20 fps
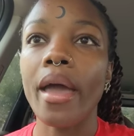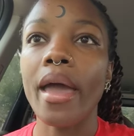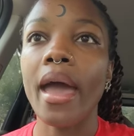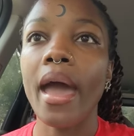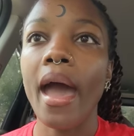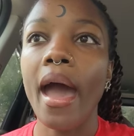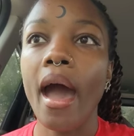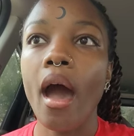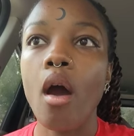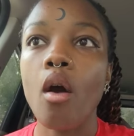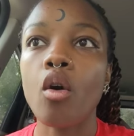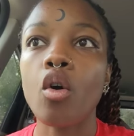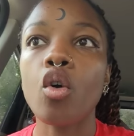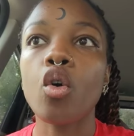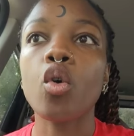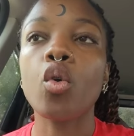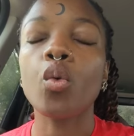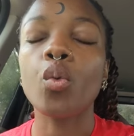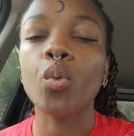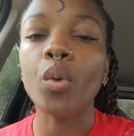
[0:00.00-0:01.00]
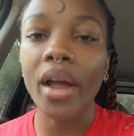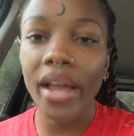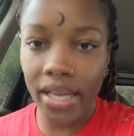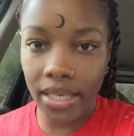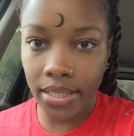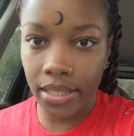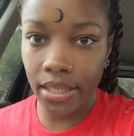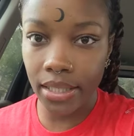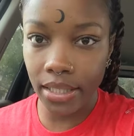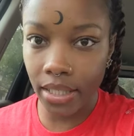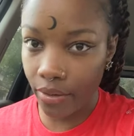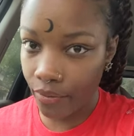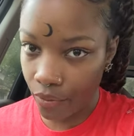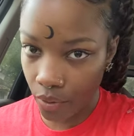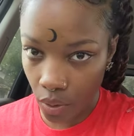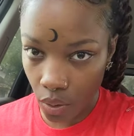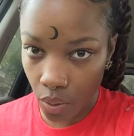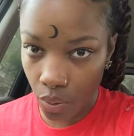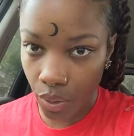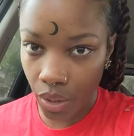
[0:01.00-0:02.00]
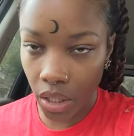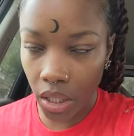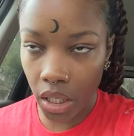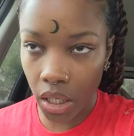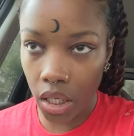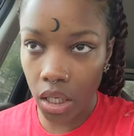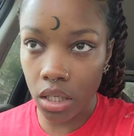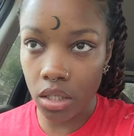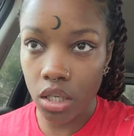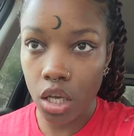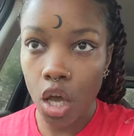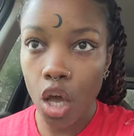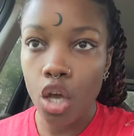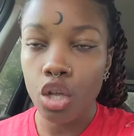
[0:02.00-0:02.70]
and how crazy difficult it is